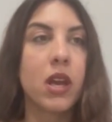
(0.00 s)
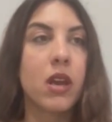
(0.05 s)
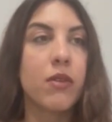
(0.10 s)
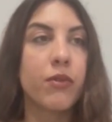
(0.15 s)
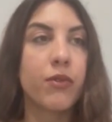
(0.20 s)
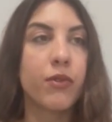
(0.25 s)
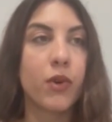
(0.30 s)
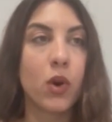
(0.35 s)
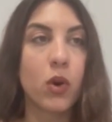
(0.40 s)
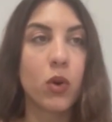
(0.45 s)

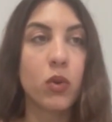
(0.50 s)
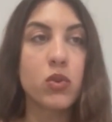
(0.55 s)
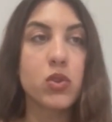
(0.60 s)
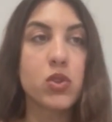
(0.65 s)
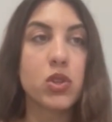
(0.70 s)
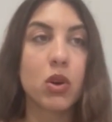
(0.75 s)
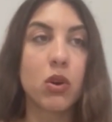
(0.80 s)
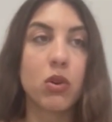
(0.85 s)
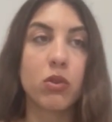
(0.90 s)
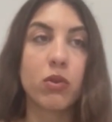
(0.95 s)

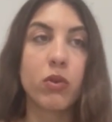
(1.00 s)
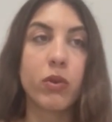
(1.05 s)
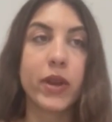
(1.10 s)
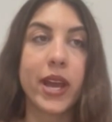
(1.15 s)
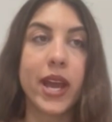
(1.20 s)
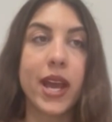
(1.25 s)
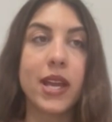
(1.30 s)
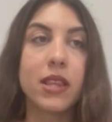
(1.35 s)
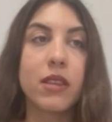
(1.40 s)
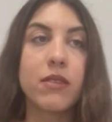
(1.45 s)
focused on
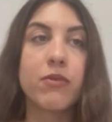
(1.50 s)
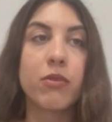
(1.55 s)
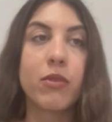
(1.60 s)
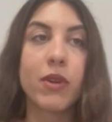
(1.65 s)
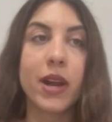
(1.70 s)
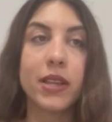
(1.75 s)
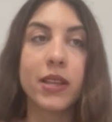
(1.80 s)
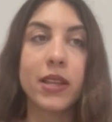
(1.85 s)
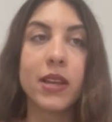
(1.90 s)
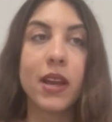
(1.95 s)
creative
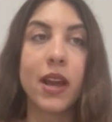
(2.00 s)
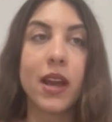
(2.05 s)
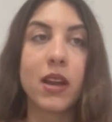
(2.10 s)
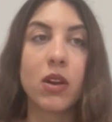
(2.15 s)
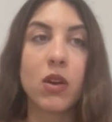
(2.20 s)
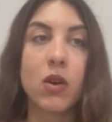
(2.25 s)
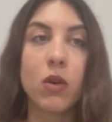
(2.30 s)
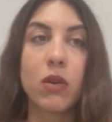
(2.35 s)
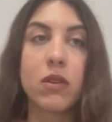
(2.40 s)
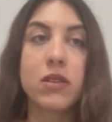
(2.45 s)
writing and
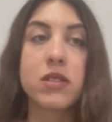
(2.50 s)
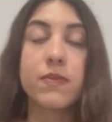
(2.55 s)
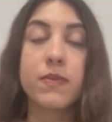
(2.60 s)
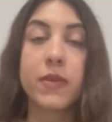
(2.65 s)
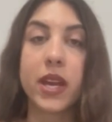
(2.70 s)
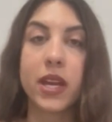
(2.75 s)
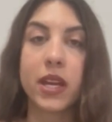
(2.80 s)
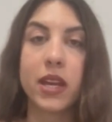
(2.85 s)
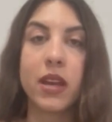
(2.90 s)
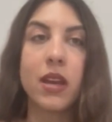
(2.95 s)

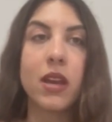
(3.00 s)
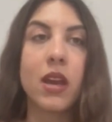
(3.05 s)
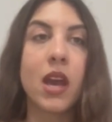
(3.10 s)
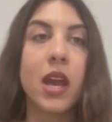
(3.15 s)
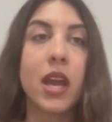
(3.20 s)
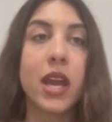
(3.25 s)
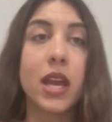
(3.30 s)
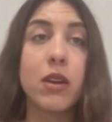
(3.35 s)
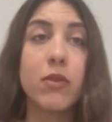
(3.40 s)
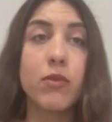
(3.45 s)
collage-making,
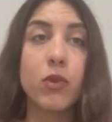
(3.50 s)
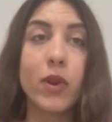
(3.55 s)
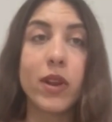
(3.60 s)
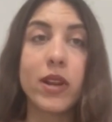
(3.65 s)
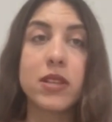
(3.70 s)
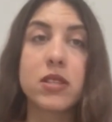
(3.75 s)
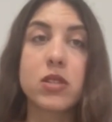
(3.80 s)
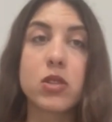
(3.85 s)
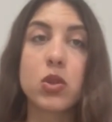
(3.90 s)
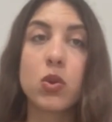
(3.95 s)

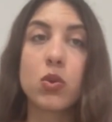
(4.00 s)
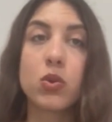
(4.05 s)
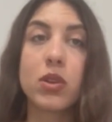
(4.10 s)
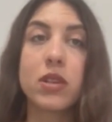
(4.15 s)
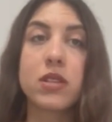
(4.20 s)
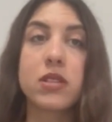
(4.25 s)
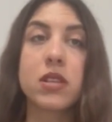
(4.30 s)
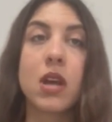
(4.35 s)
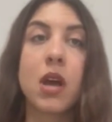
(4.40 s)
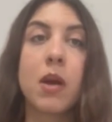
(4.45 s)
influenced
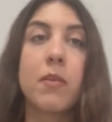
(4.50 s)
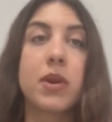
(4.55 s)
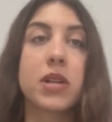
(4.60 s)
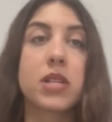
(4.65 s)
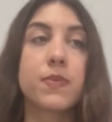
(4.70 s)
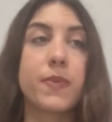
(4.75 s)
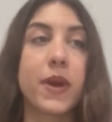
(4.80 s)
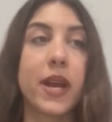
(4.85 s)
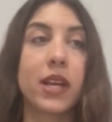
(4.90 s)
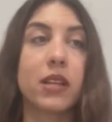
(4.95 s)
students'
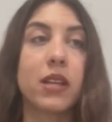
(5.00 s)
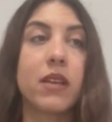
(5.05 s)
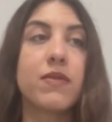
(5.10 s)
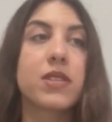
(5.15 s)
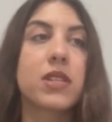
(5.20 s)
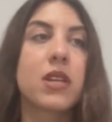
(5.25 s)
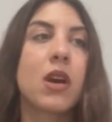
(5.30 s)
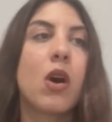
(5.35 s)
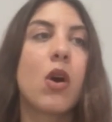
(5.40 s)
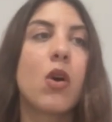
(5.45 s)

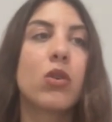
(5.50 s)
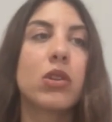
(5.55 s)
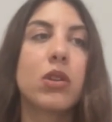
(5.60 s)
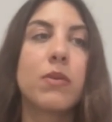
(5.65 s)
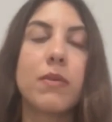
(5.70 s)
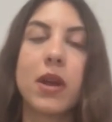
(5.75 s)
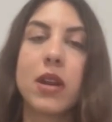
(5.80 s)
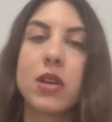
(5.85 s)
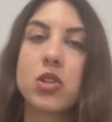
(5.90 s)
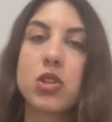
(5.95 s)
perspectives on
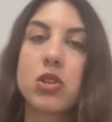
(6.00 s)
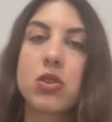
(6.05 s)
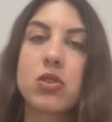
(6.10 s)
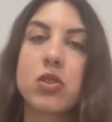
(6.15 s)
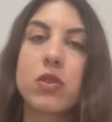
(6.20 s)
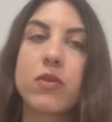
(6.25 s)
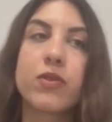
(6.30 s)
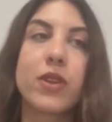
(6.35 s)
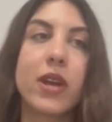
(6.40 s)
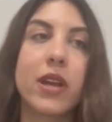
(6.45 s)
dimensions
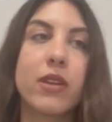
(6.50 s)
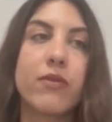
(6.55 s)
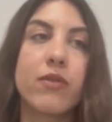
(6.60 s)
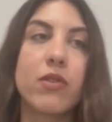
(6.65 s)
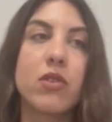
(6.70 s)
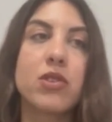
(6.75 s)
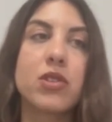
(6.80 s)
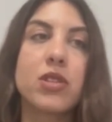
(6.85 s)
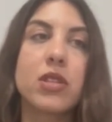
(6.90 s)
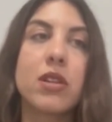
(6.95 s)
of
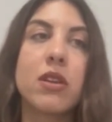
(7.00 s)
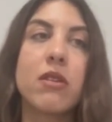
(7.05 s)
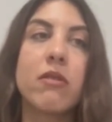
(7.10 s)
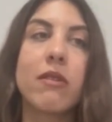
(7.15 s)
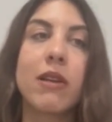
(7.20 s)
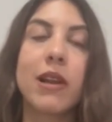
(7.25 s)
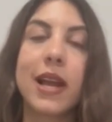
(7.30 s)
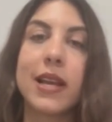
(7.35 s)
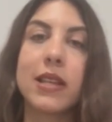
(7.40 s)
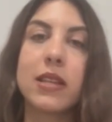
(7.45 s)

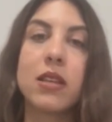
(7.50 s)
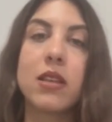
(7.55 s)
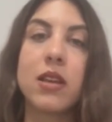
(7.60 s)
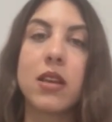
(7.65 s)
diversity-related